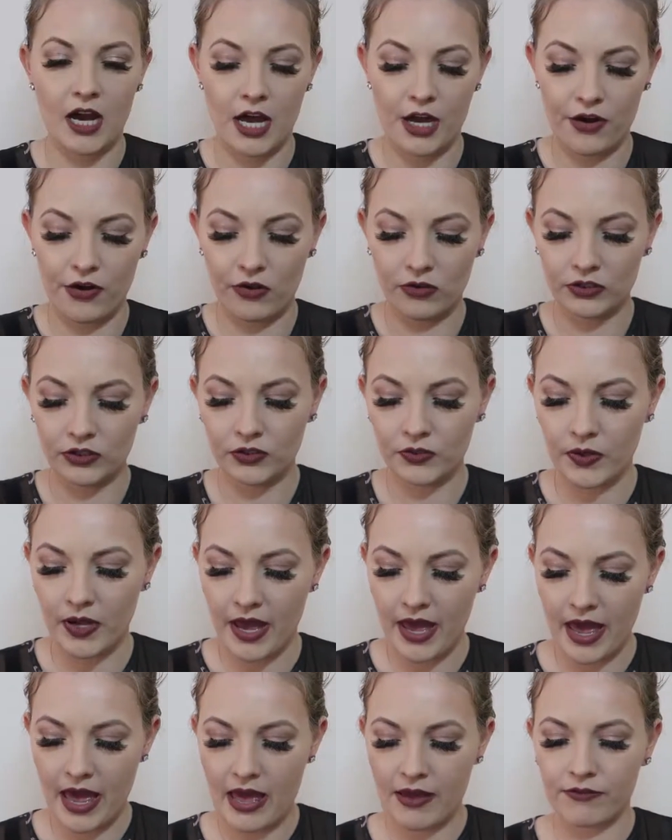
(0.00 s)
I also
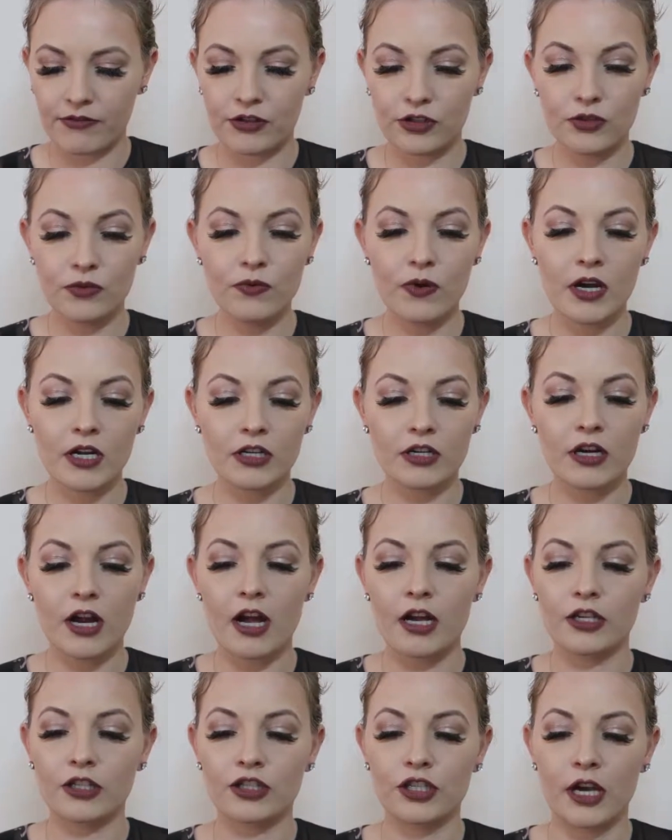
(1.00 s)
have 2 other
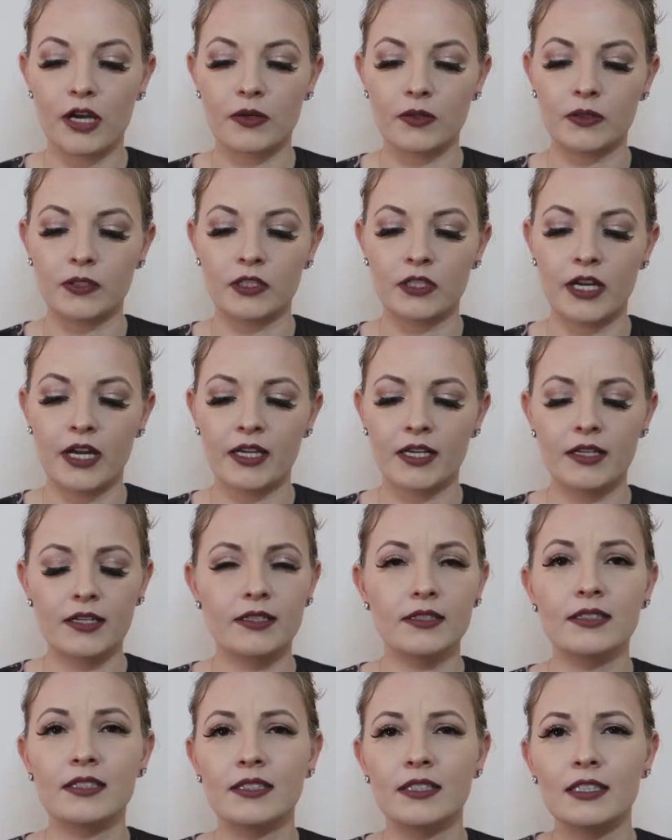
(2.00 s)
eyeshadows here. I
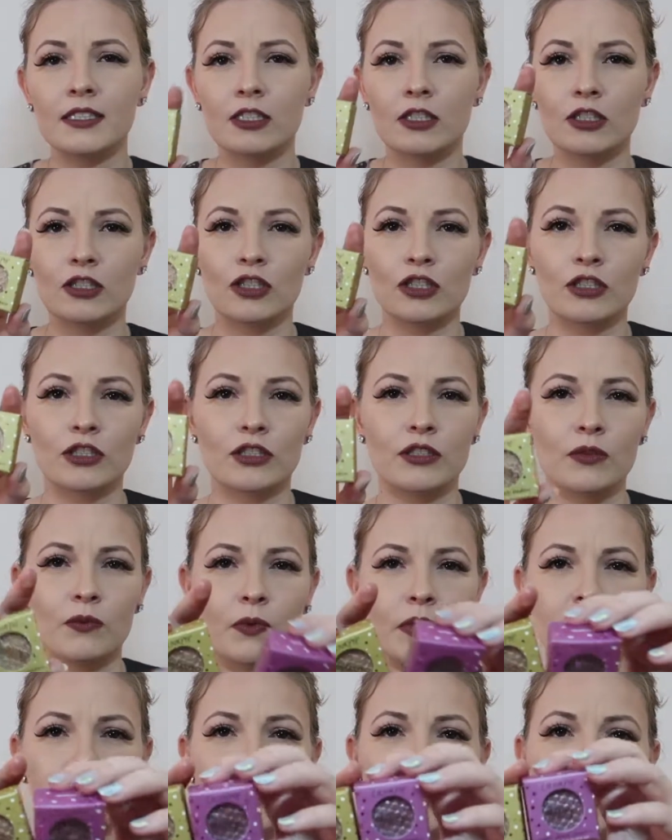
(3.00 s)
guess these are just the
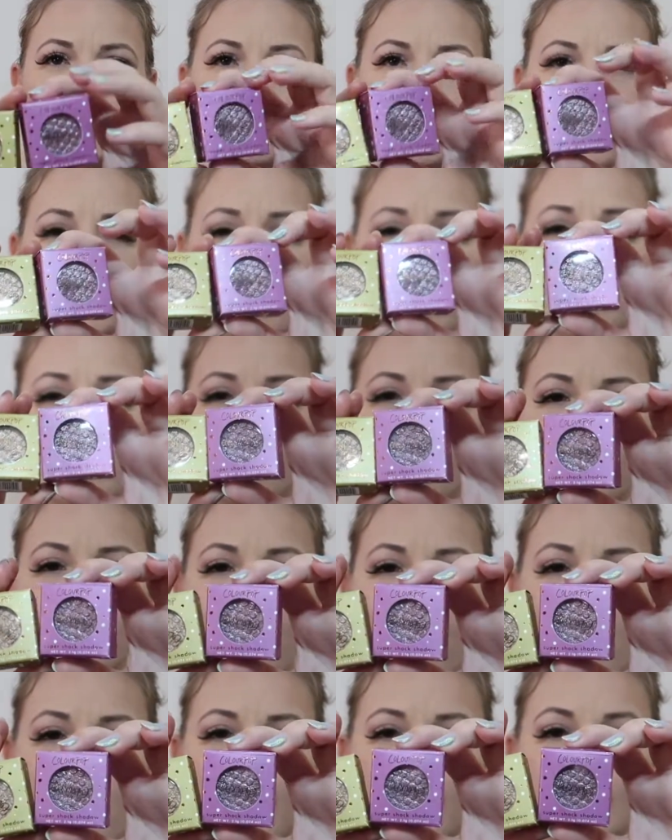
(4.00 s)
ones that you can kind of
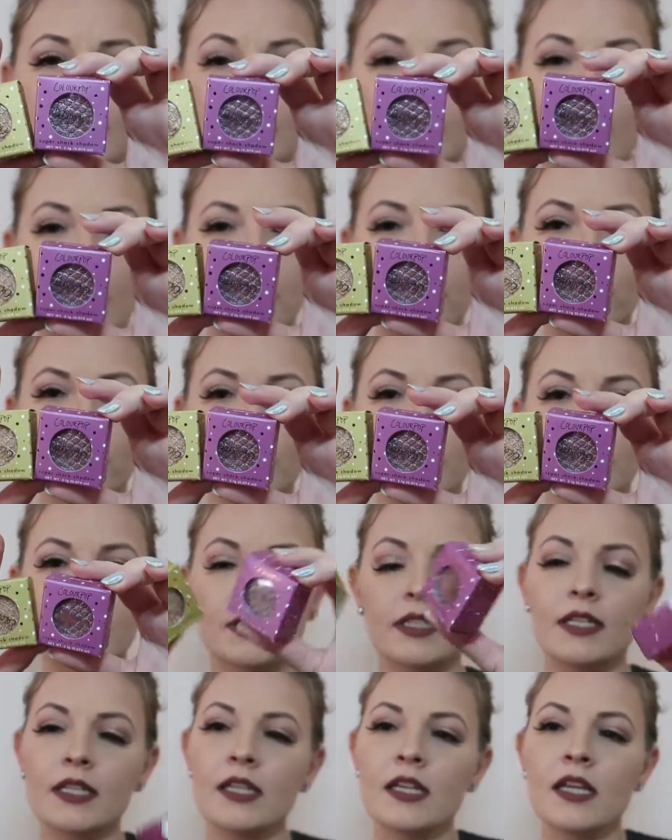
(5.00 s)
buy
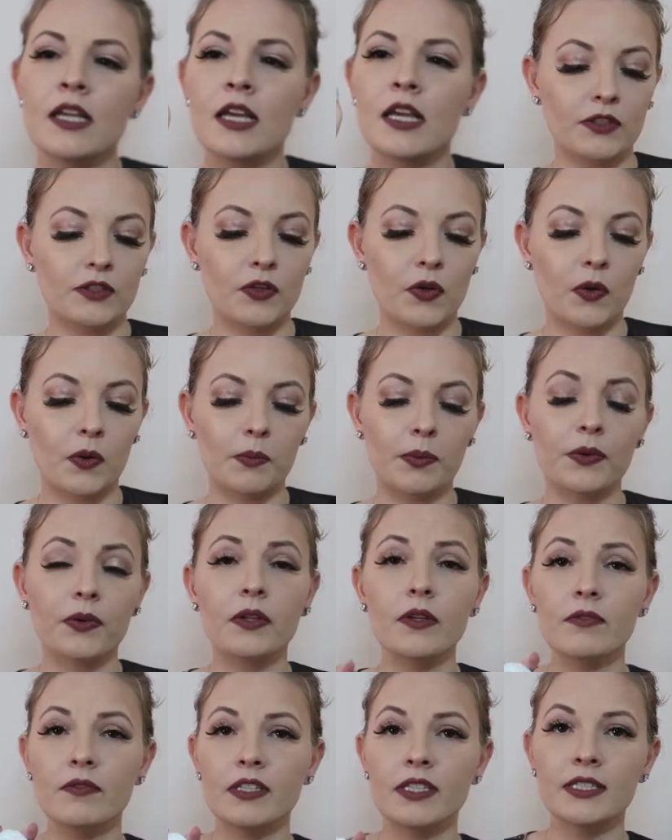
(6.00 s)
separately. So both
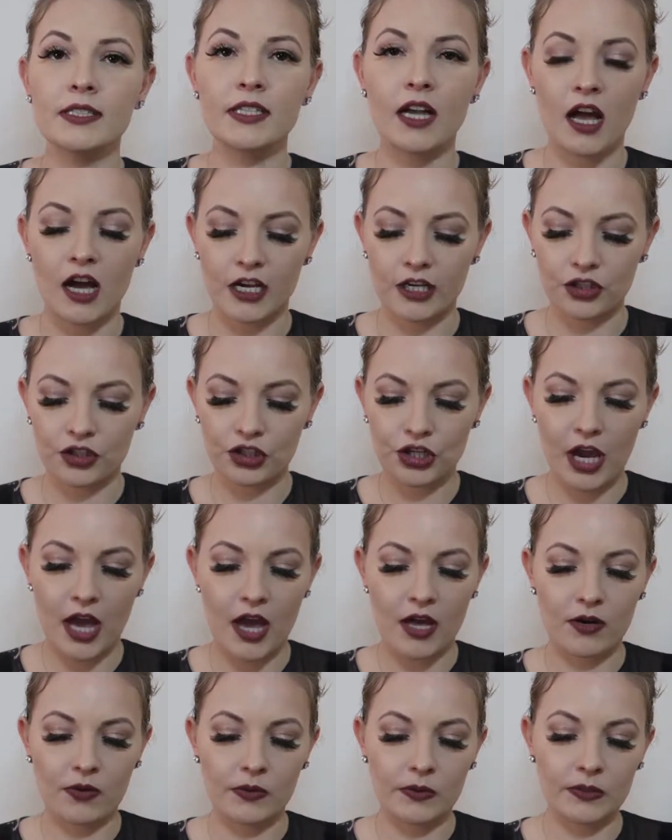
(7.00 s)
of these
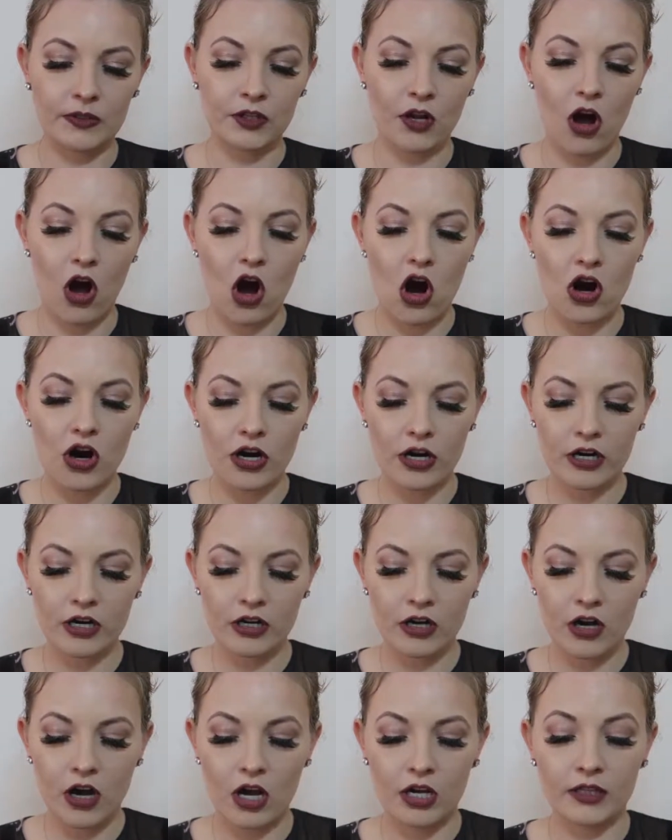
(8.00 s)
eyeshadows
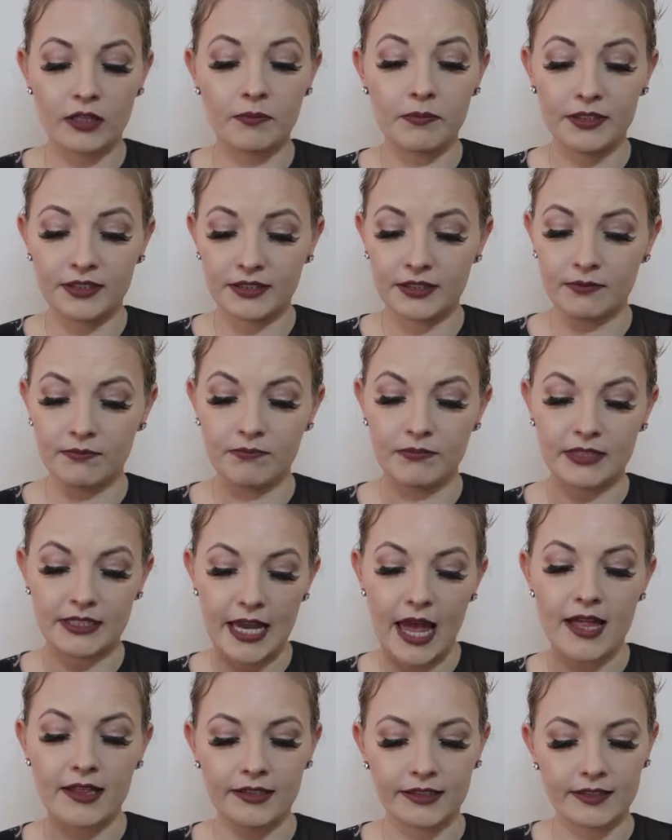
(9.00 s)
are on the
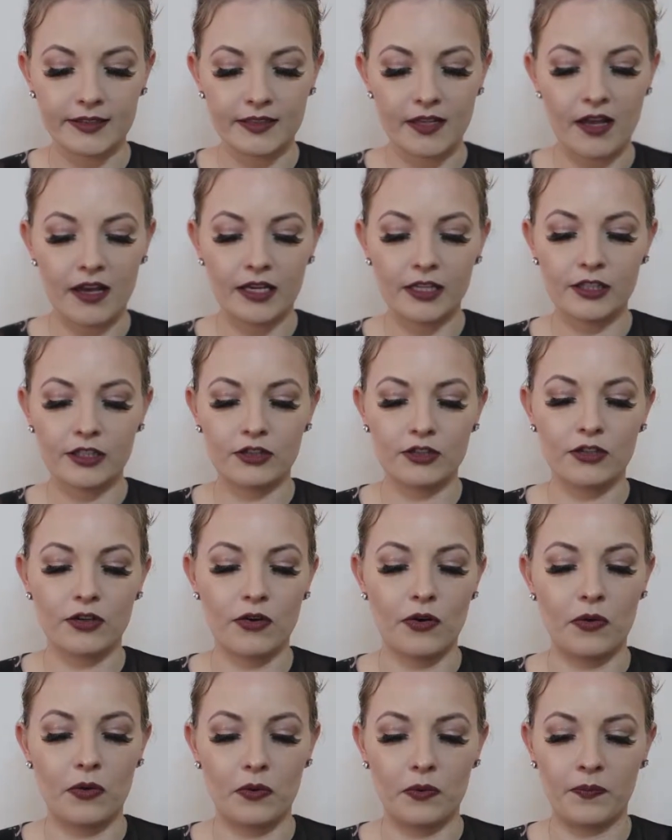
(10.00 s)
metallic side.
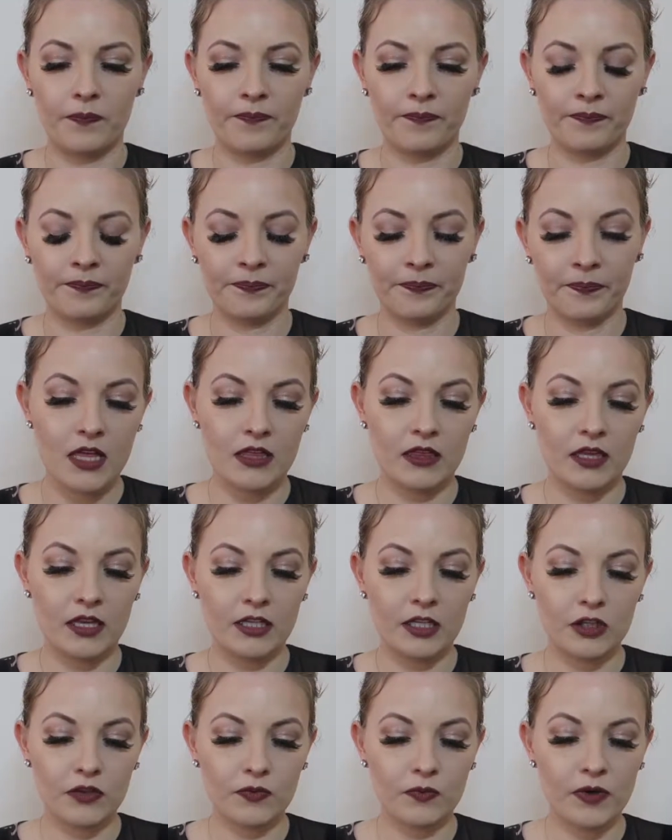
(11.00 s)
So
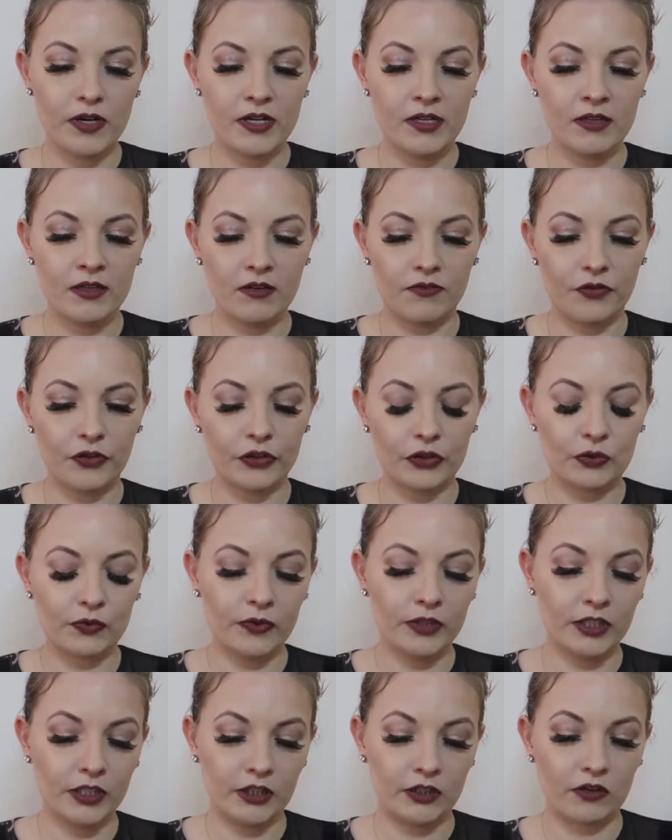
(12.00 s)
this one, the first
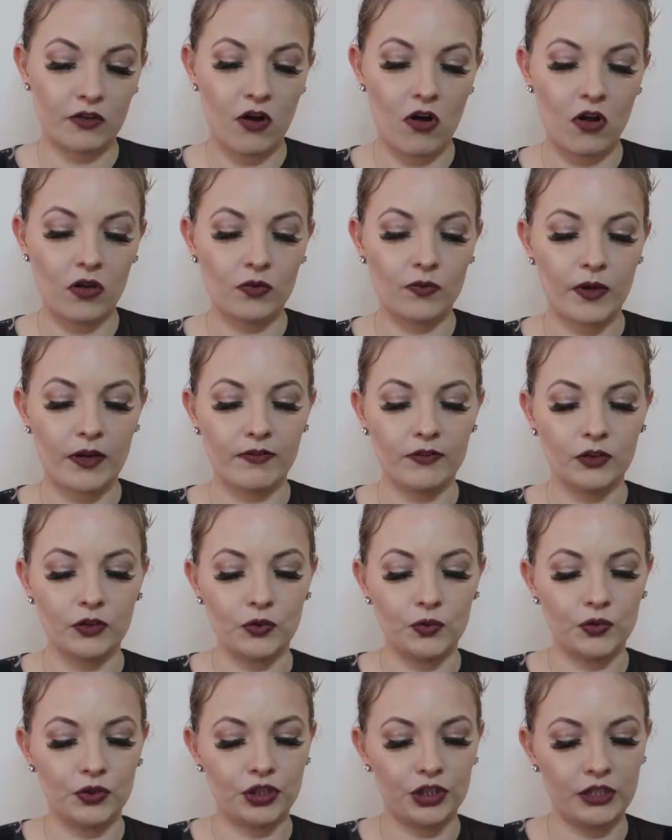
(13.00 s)
one, is called
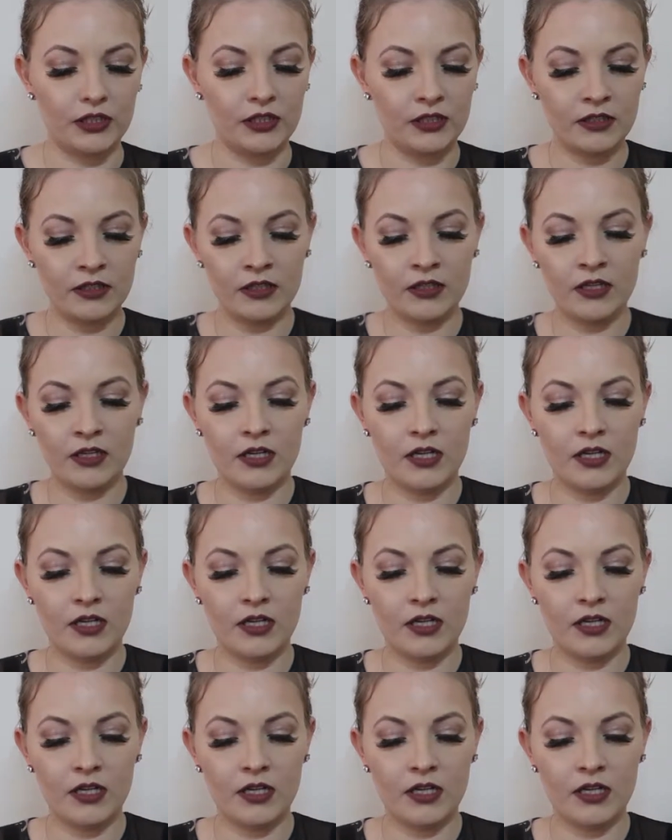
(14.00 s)
Revolution.